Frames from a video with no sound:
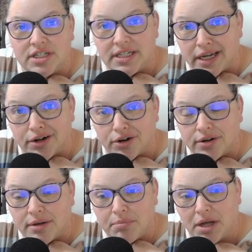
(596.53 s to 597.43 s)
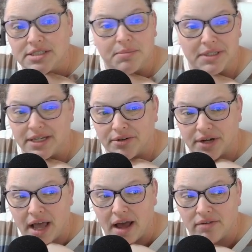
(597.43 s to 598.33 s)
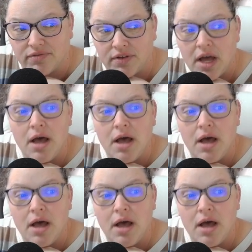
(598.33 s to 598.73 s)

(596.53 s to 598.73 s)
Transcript: year, possibly year and a half.